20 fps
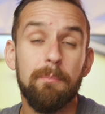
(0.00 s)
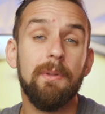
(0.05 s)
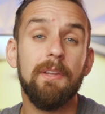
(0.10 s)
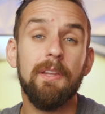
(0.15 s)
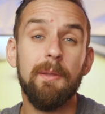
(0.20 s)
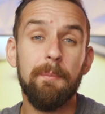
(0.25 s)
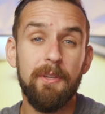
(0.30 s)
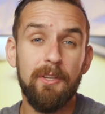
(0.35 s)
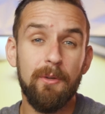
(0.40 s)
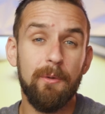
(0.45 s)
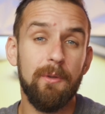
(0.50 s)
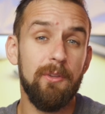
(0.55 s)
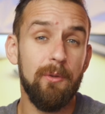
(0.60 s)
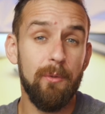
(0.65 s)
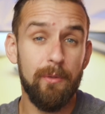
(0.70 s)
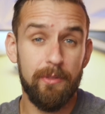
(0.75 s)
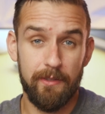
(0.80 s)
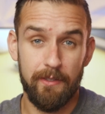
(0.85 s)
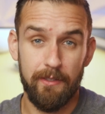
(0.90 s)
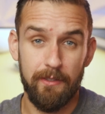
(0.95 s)
But let me know what you
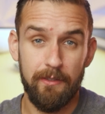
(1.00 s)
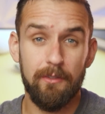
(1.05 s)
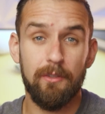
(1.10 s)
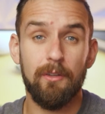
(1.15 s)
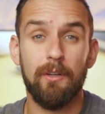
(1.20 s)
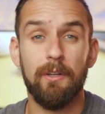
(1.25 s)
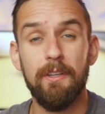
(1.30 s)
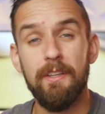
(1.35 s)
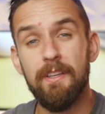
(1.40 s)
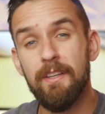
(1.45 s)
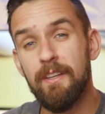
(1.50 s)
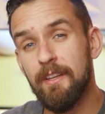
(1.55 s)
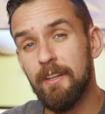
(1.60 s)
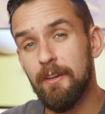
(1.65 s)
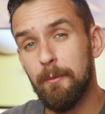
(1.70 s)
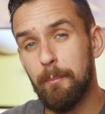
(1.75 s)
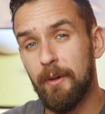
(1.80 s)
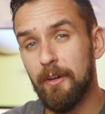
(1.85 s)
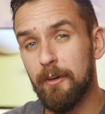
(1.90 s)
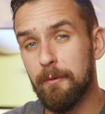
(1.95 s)
think. Are you gonna get
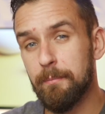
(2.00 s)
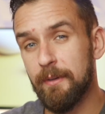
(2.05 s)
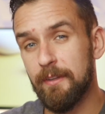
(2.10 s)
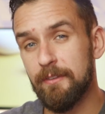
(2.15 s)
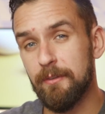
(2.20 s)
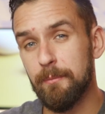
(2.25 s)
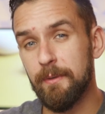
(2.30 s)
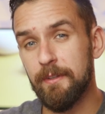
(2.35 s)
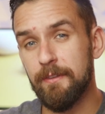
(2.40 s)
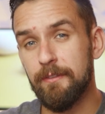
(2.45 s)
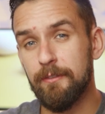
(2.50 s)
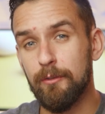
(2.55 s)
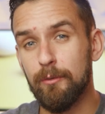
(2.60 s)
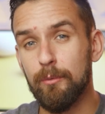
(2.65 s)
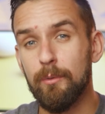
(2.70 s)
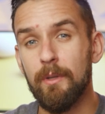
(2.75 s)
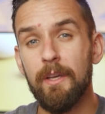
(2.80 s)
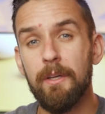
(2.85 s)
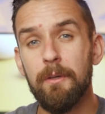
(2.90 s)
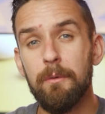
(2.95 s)
a pair of Pixel Buds 2
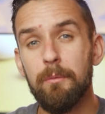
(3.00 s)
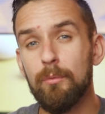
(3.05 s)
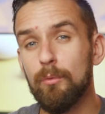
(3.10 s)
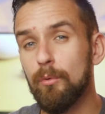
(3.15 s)
now,